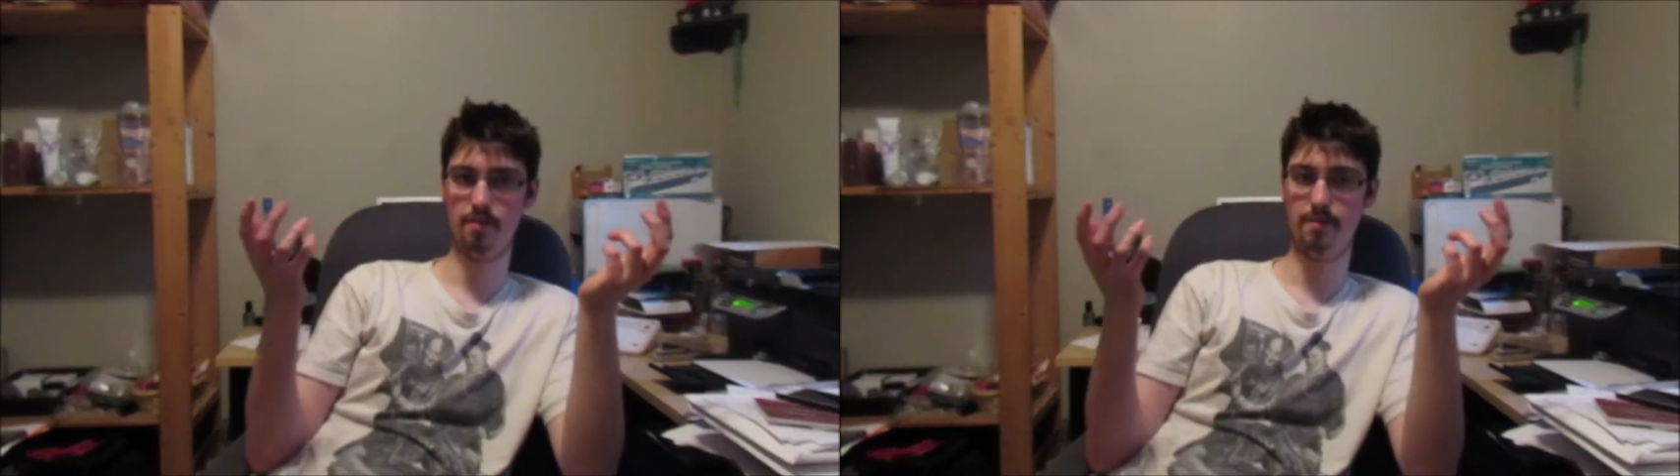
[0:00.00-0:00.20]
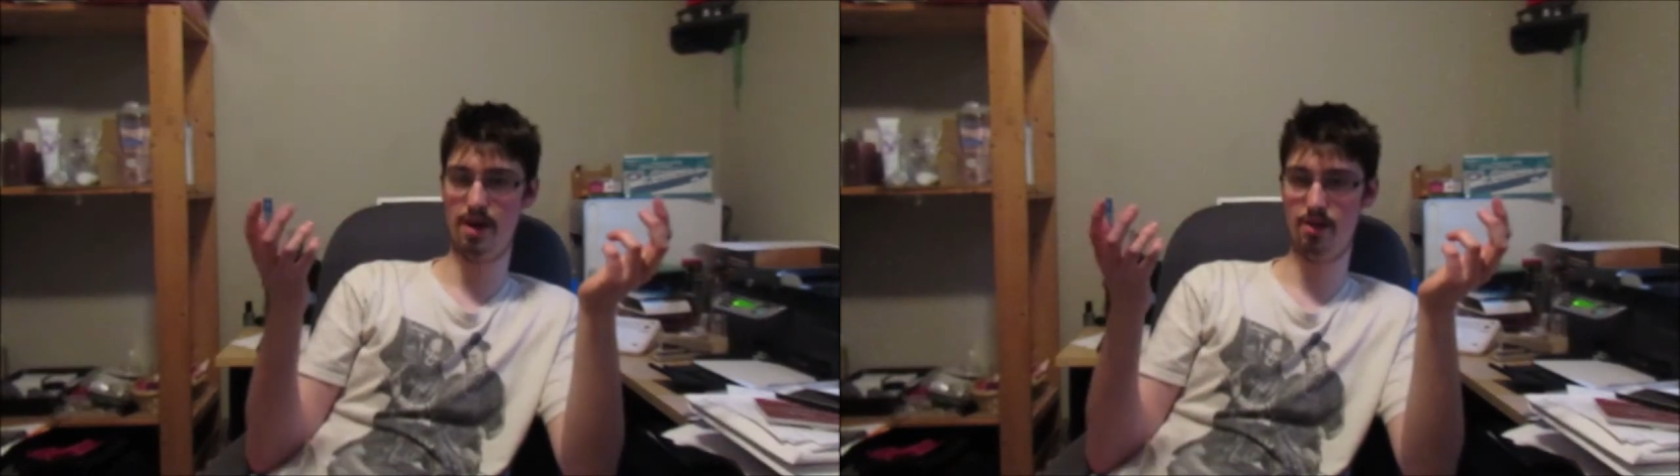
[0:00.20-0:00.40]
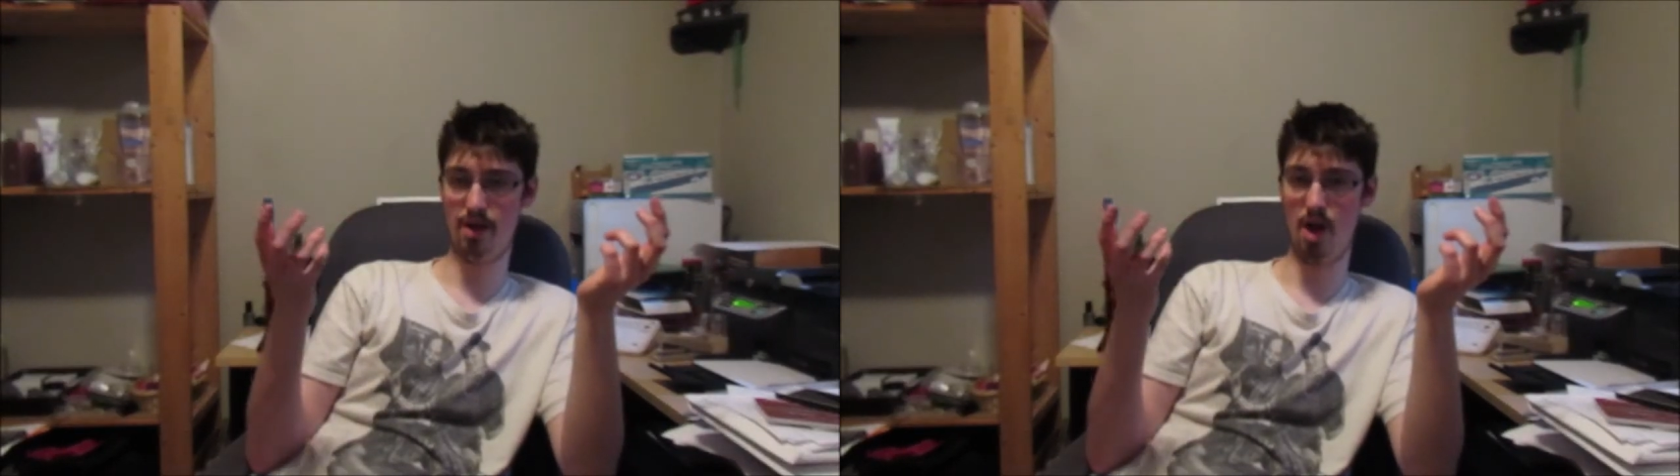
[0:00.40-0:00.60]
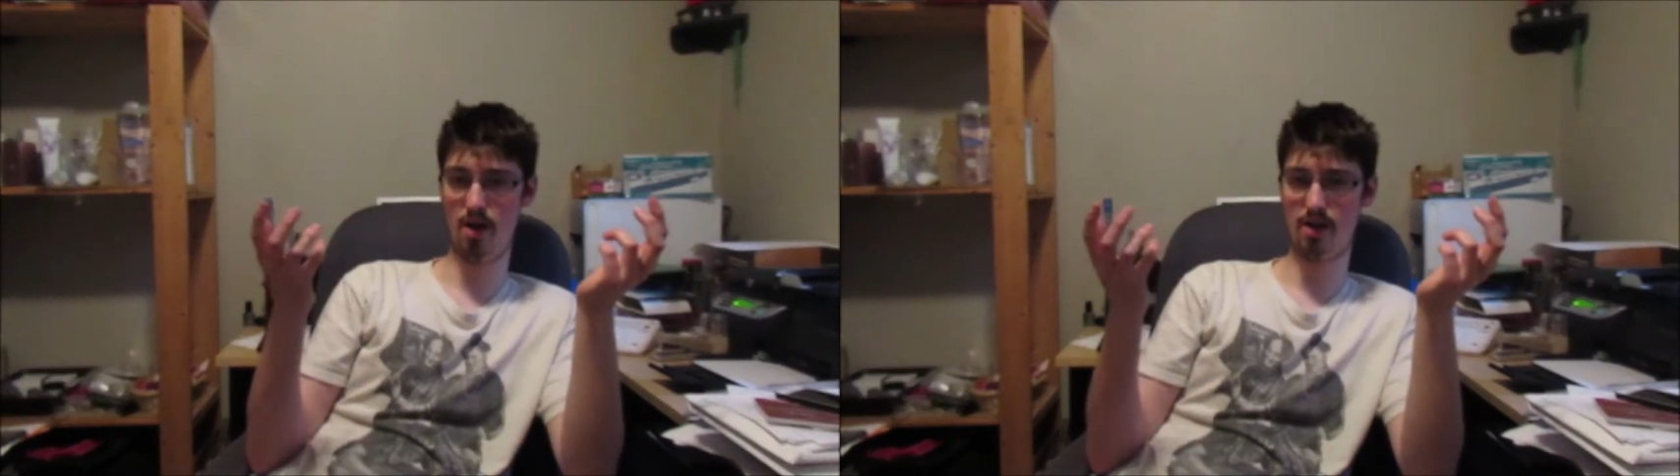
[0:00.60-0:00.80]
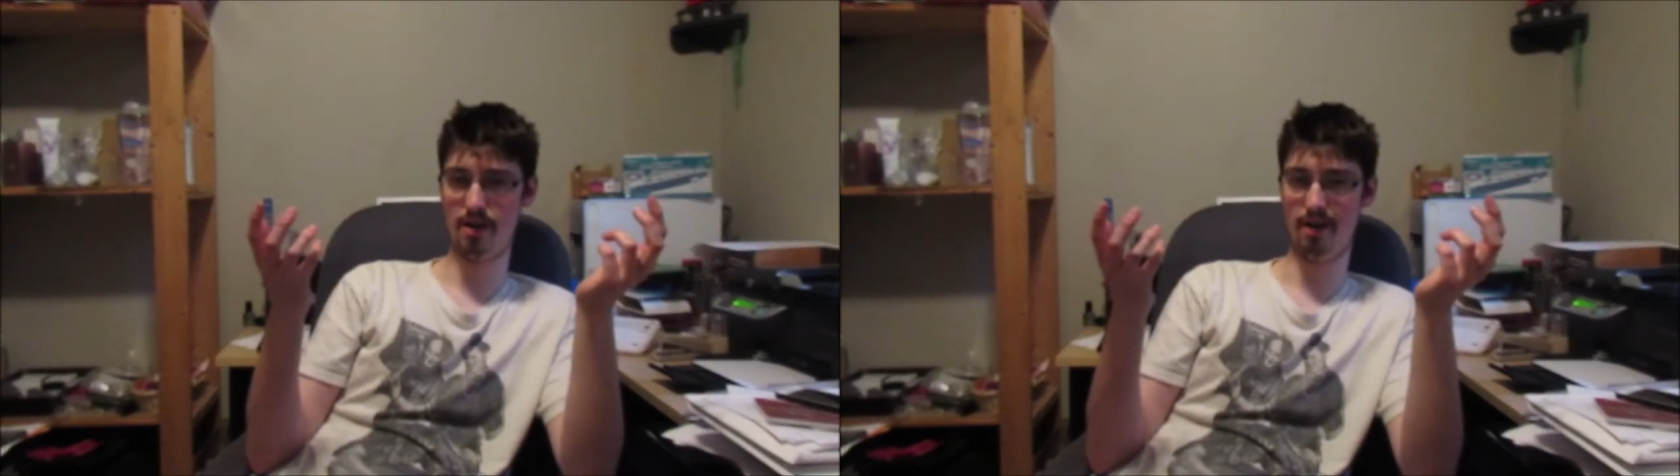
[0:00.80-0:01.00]
better than
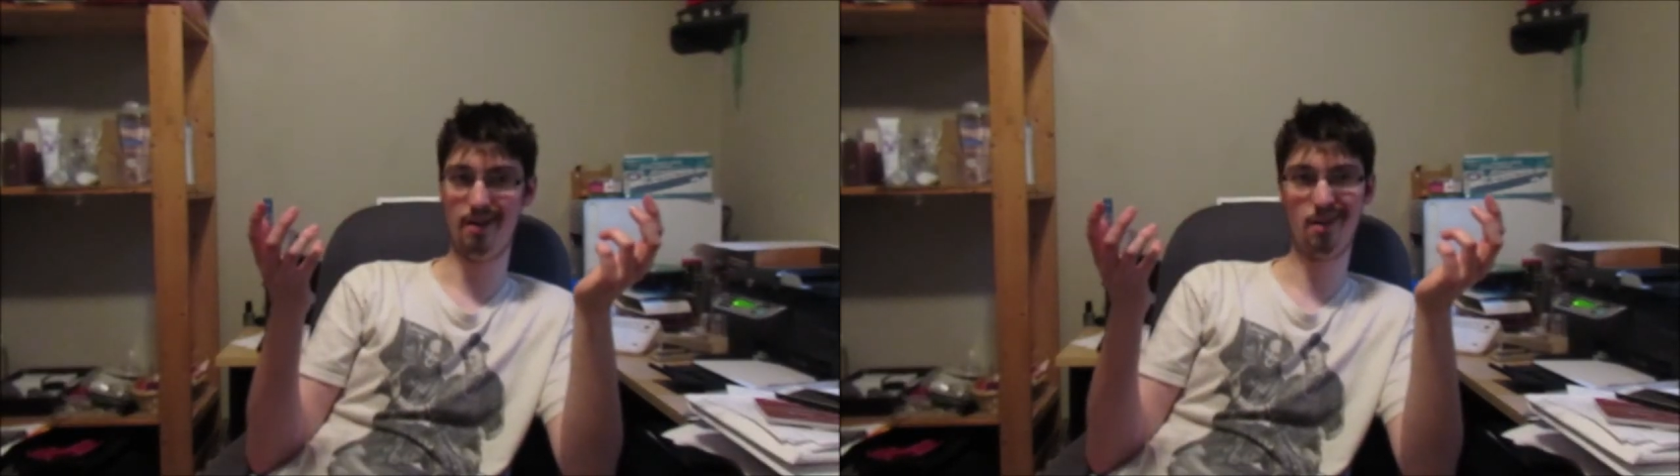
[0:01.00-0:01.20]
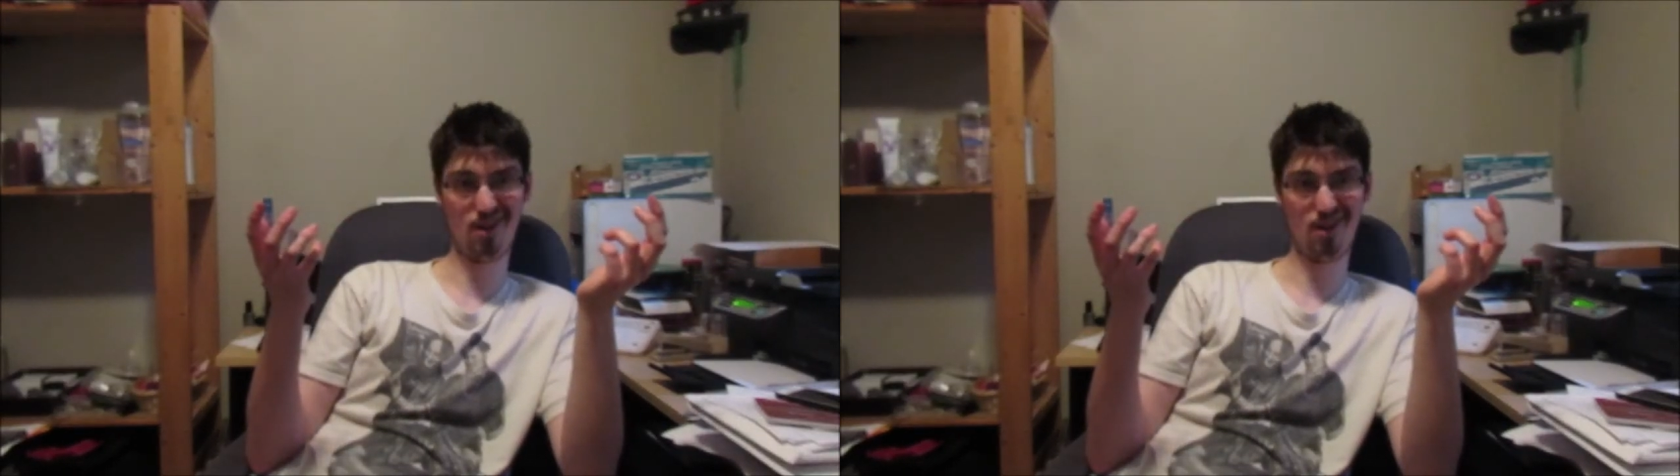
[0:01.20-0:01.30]
Hawkeye.